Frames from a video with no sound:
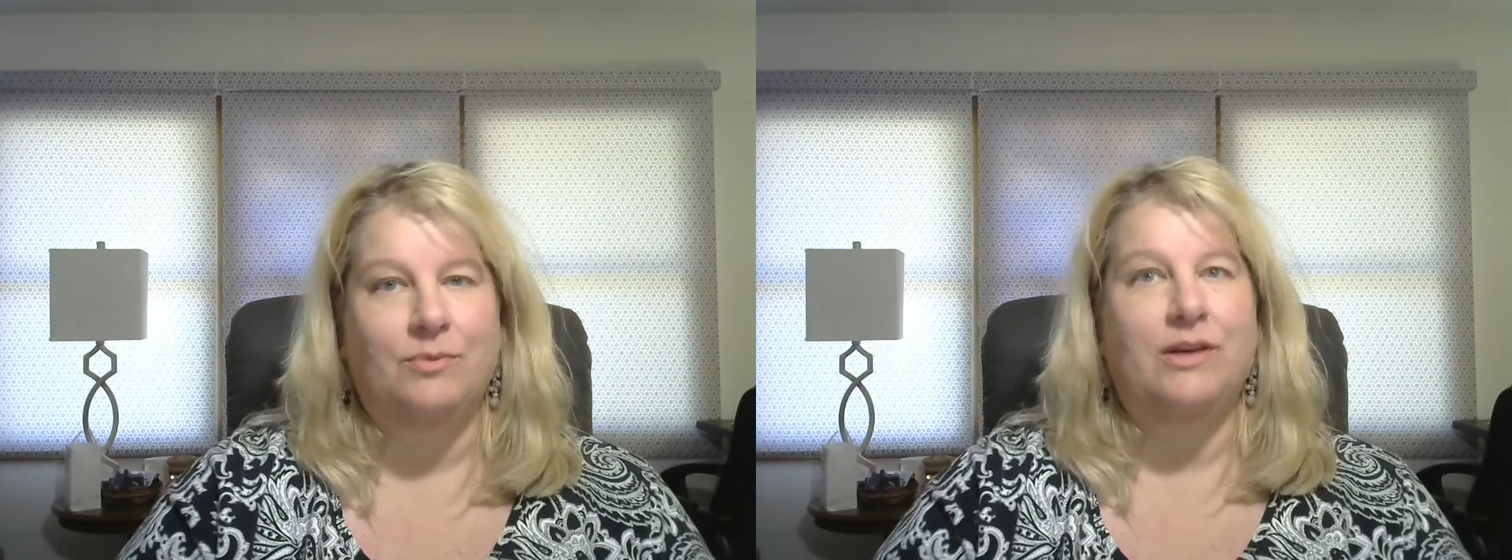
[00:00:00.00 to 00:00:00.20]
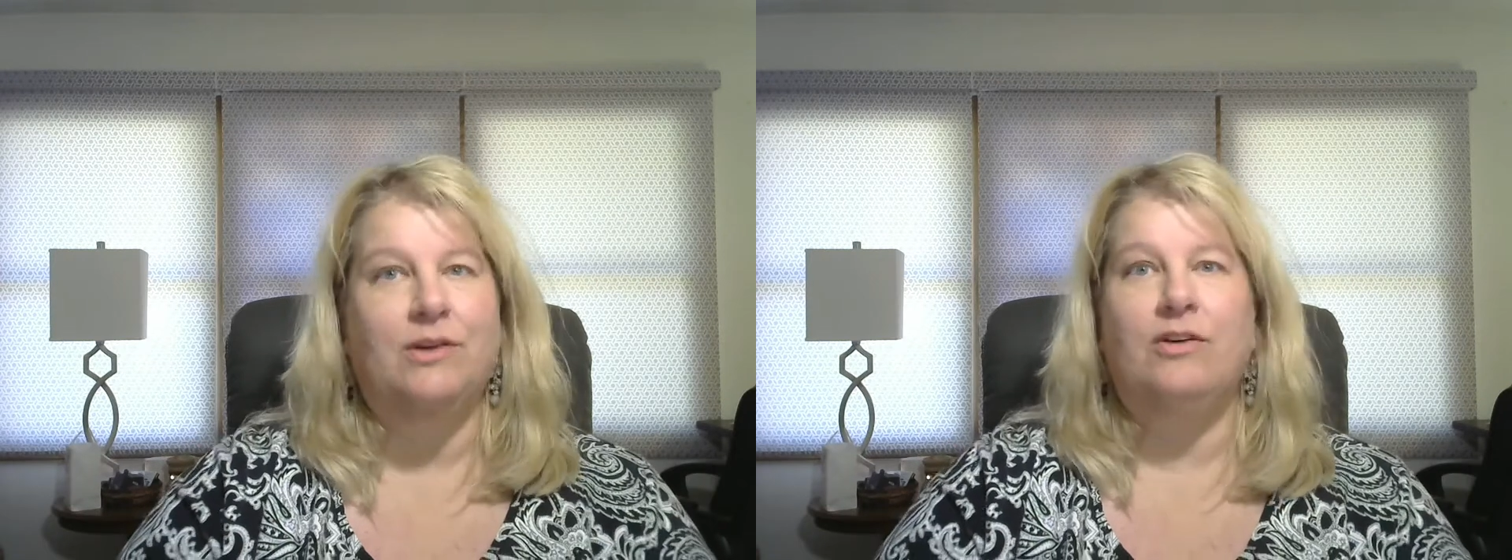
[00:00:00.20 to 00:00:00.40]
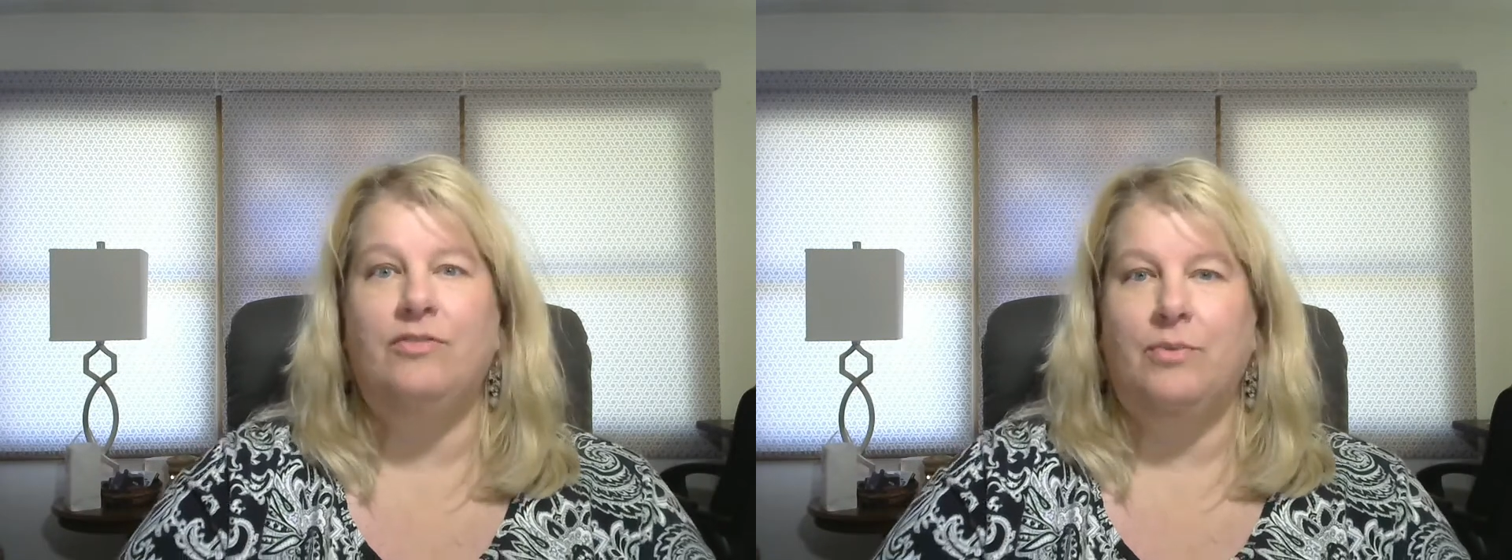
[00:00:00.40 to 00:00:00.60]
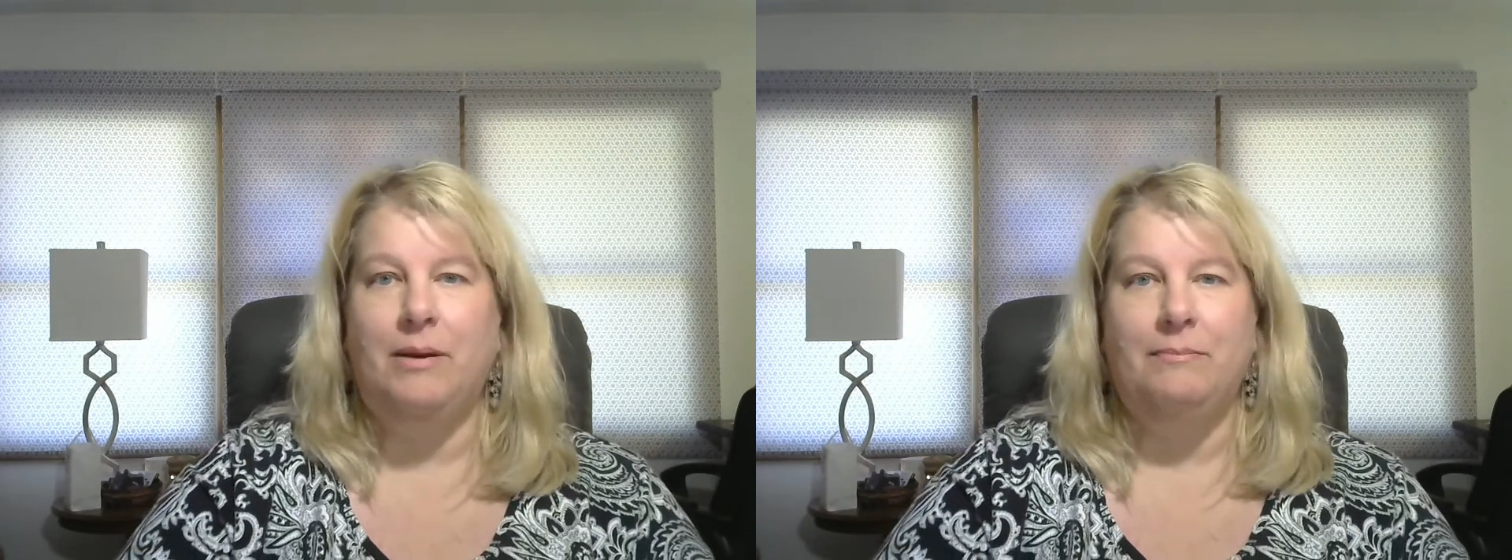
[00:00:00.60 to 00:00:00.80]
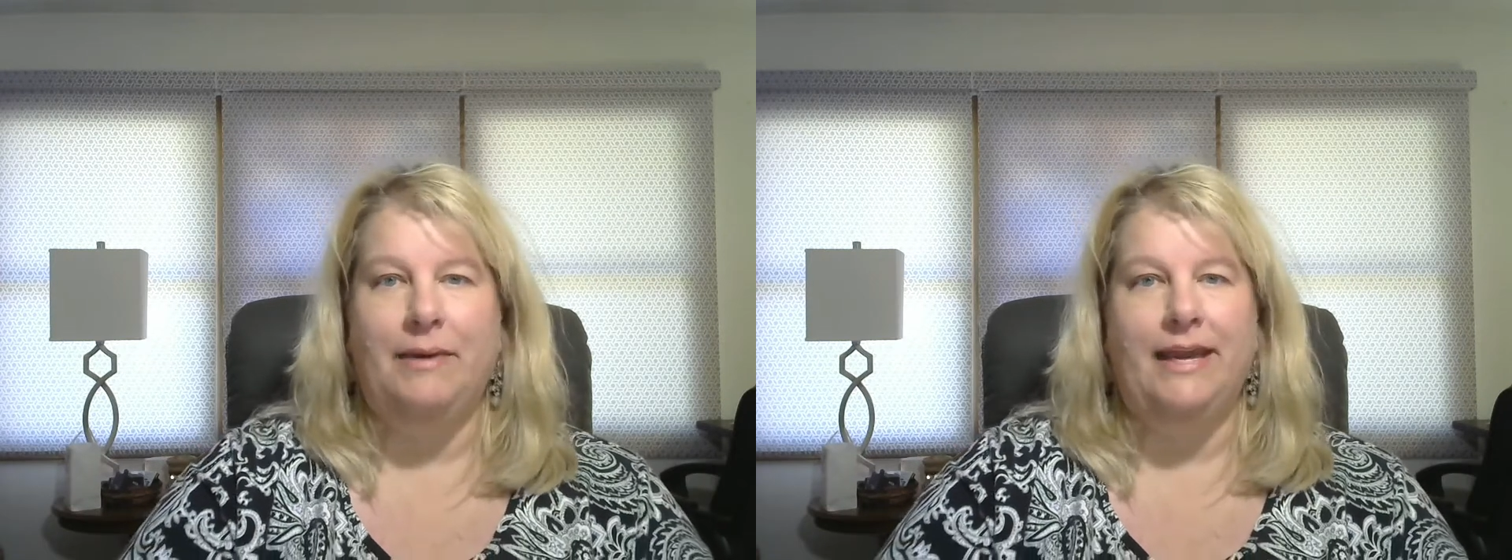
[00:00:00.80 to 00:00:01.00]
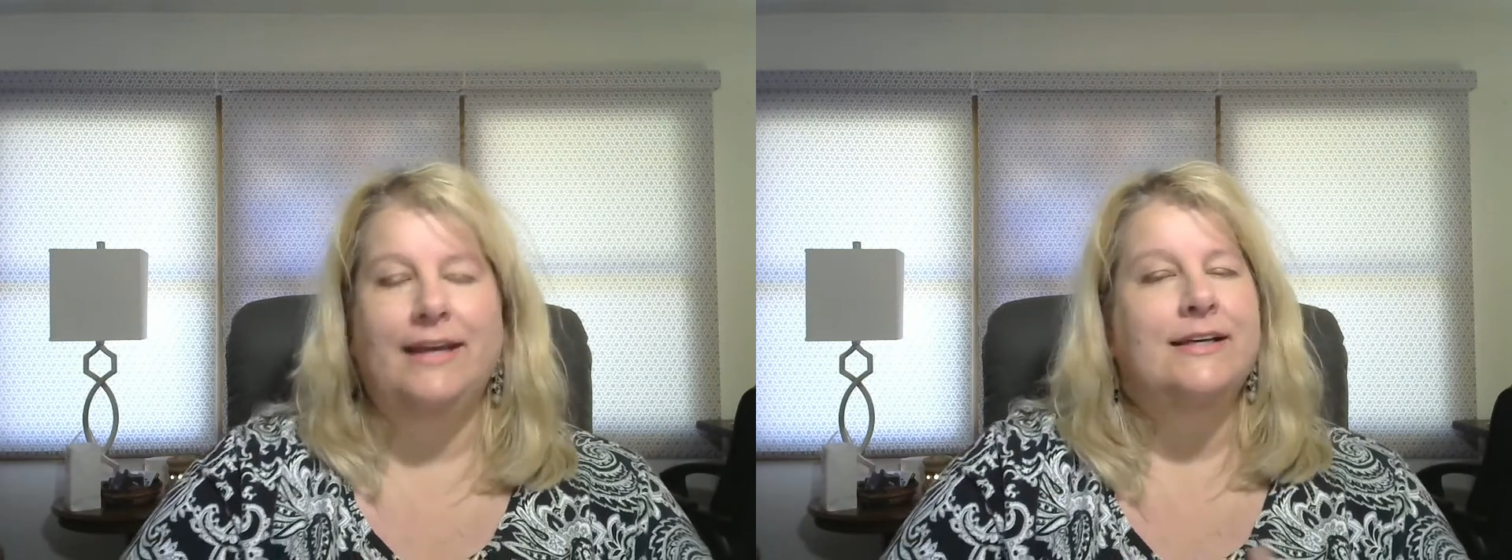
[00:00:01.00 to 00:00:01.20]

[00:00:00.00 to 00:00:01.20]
we are overwhelmed by